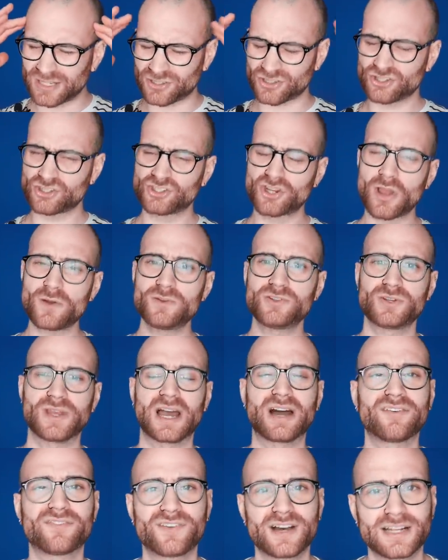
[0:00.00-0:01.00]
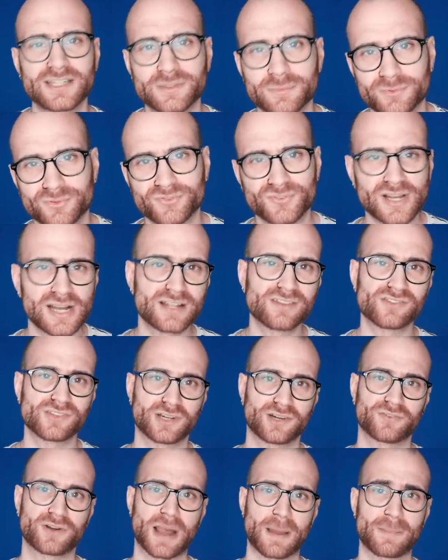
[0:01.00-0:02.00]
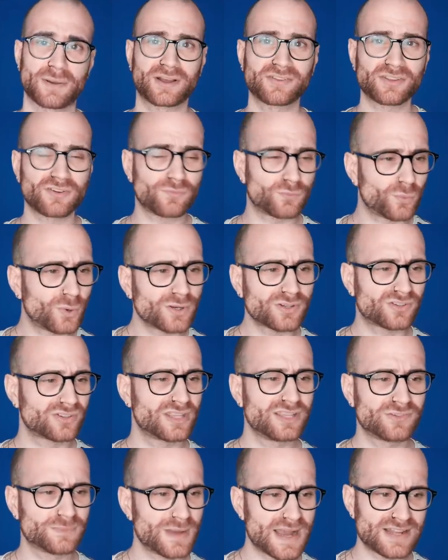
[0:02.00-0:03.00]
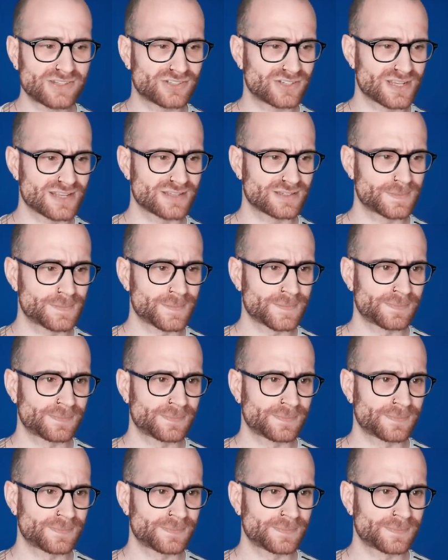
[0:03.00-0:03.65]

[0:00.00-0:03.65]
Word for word: It just shows you how valuable fans are, right? Because I've watched these matches,